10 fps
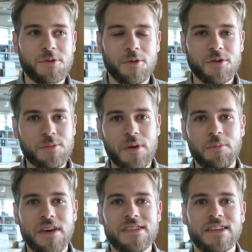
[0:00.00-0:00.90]
So it'll just be
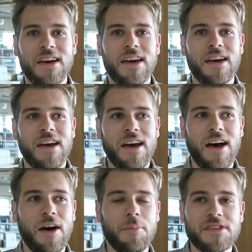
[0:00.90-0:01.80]
me today,
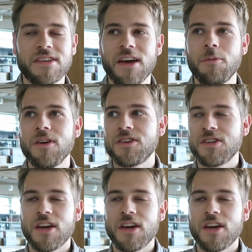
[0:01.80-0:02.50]
but today we are